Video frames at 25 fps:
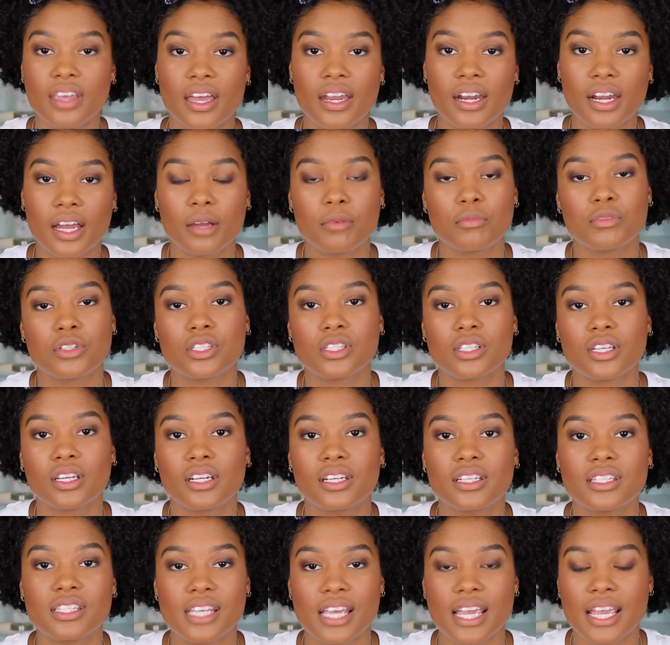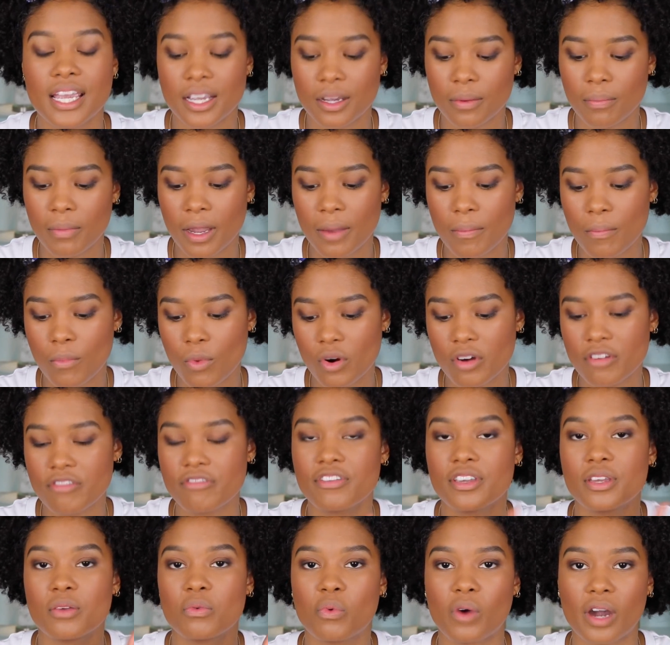Then I'm just gonna take my
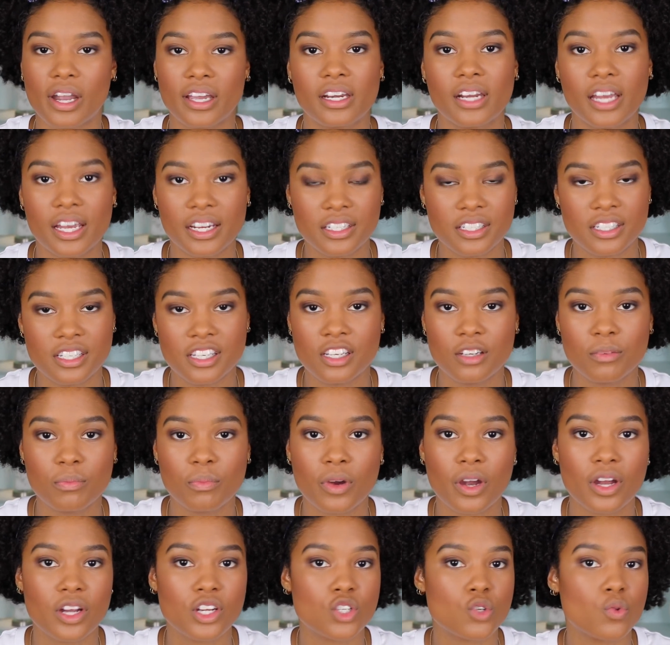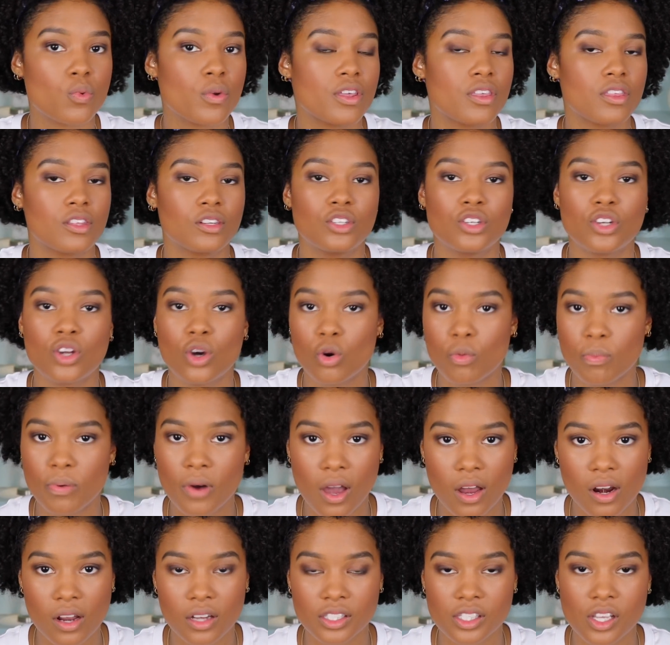Morphe Y19 brush with no
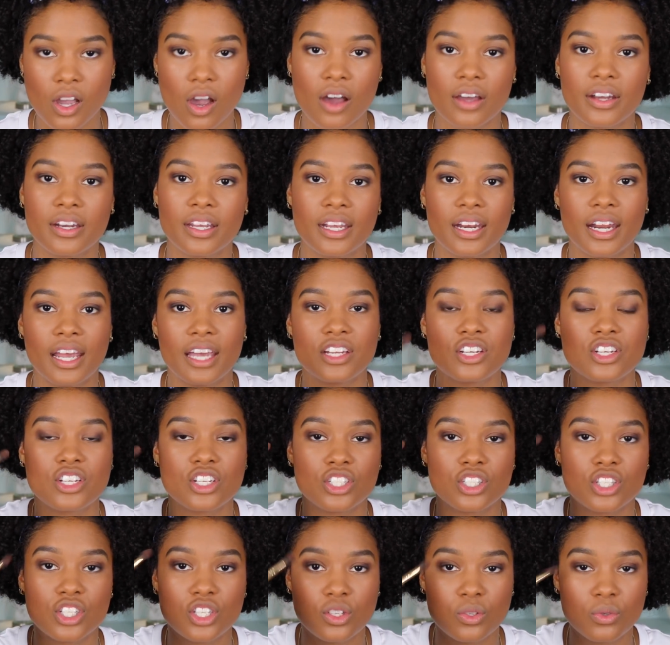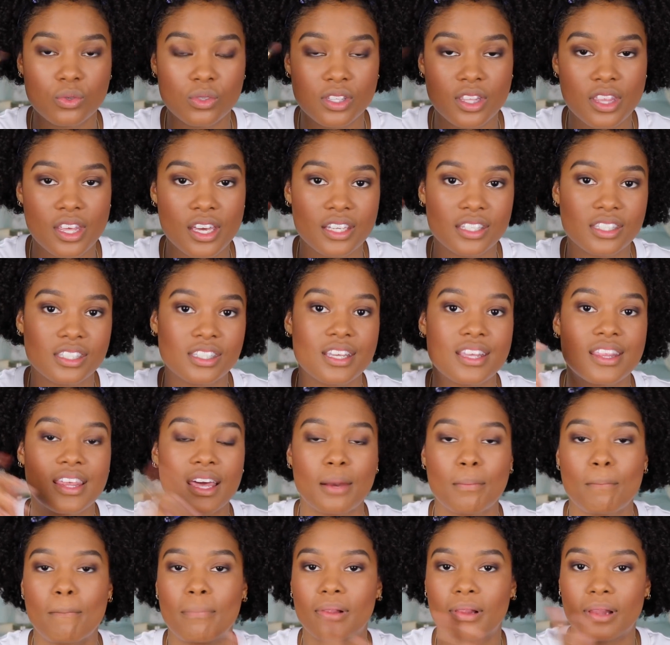product on it and just use this to
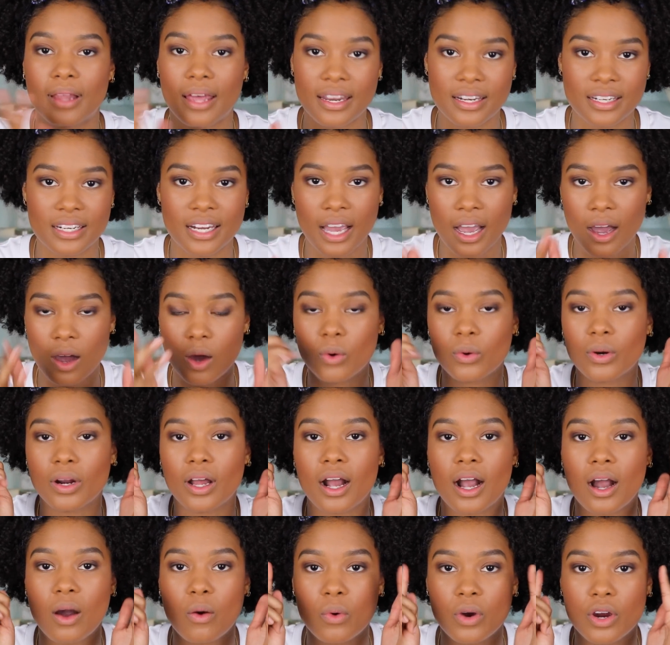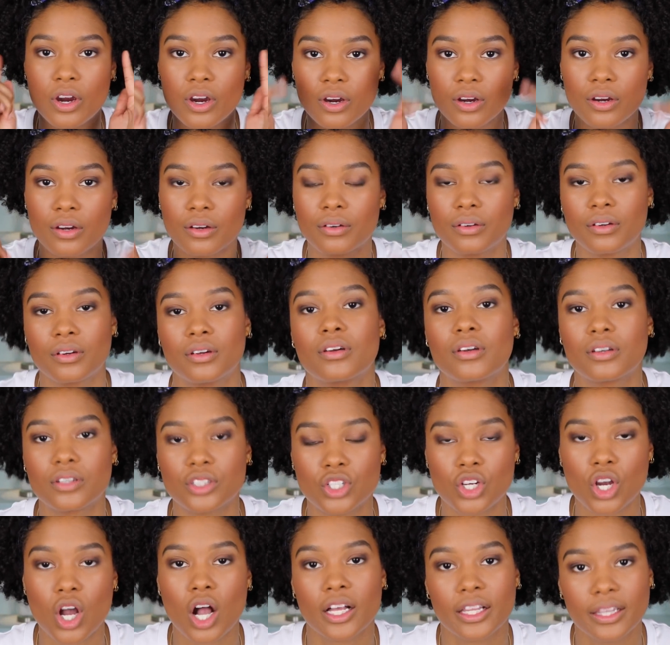then blend out our
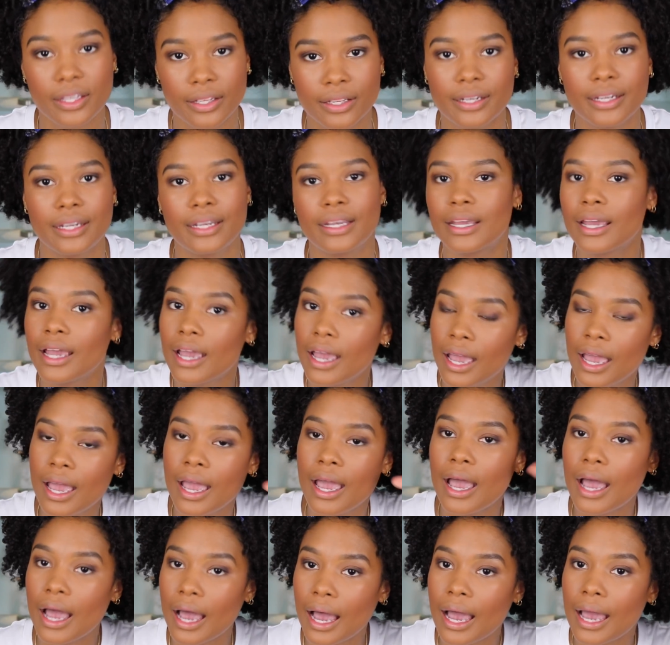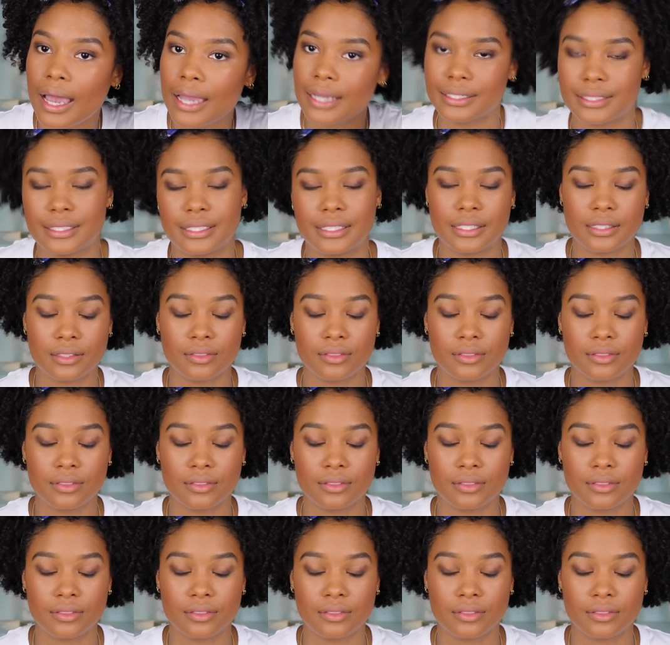chocolatey eyes.